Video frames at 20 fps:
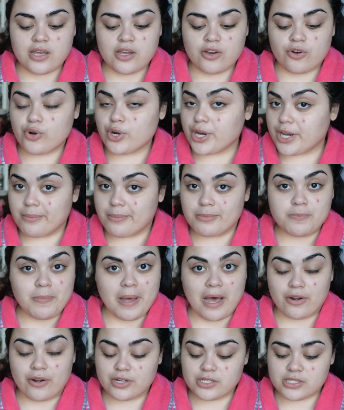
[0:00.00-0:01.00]
creams,
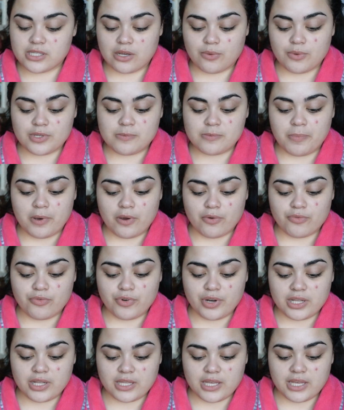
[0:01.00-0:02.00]
powders, liquids, but
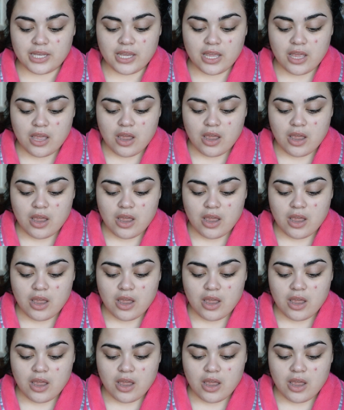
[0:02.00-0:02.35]
really,